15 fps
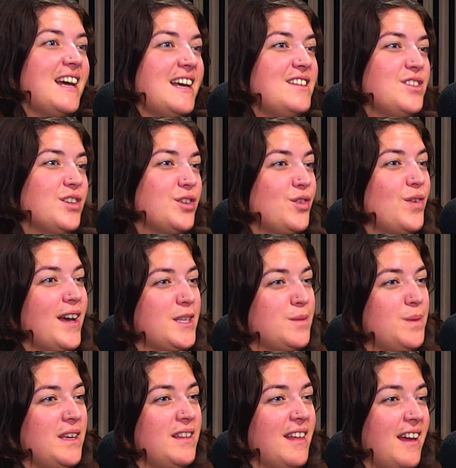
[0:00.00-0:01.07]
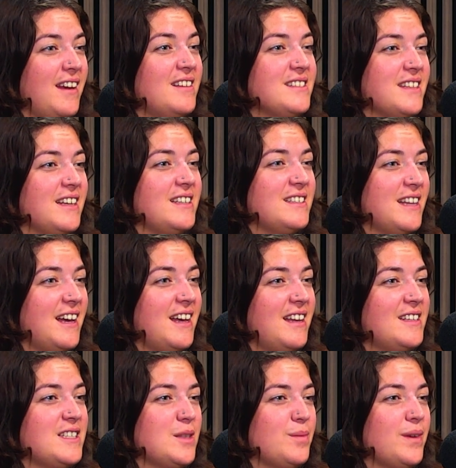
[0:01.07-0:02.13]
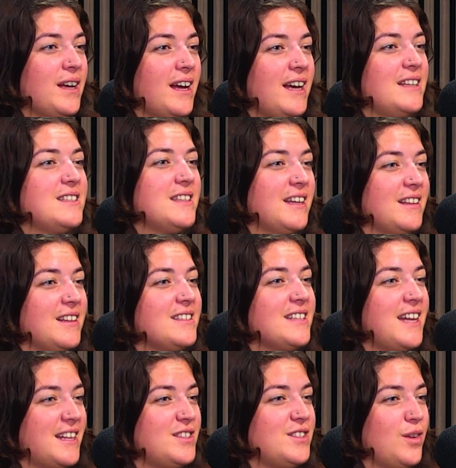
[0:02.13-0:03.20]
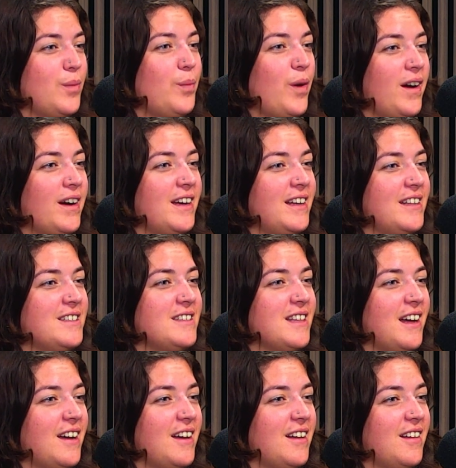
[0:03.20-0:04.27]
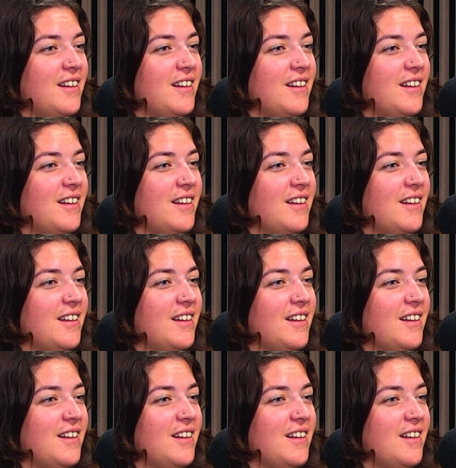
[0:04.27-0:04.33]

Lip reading: is your USP then, is it? Is that Innes Mackay's thing that sets you apart? Is that